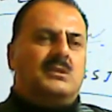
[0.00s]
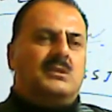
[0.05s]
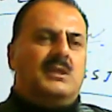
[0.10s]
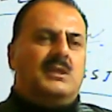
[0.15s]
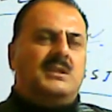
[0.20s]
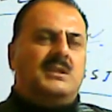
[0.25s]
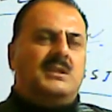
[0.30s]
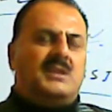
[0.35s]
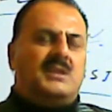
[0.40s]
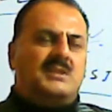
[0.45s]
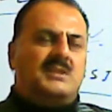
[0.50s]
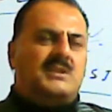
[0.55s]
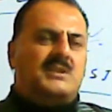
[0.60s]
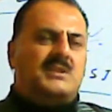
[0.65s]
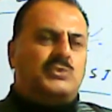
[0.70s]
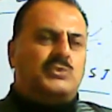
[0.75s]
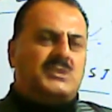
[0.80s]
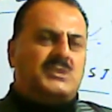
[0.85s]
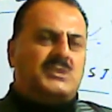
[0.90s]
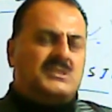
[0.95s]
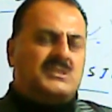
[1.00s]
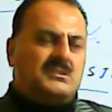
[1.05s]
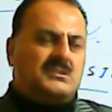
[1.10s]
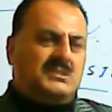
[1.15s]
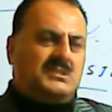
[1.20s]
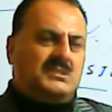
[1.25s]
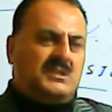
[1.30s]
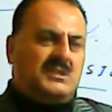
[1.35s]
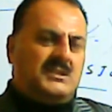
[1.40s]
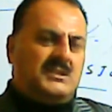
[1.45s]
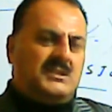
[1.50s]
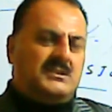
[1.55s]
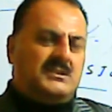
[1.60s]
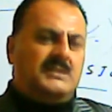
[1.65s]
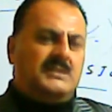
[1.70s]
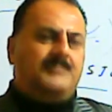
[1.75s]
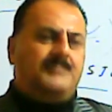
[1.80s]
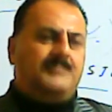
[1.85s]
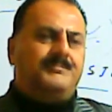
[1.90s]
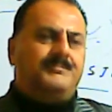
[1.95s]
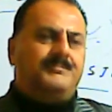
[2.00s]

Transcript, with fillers: increase education in the country.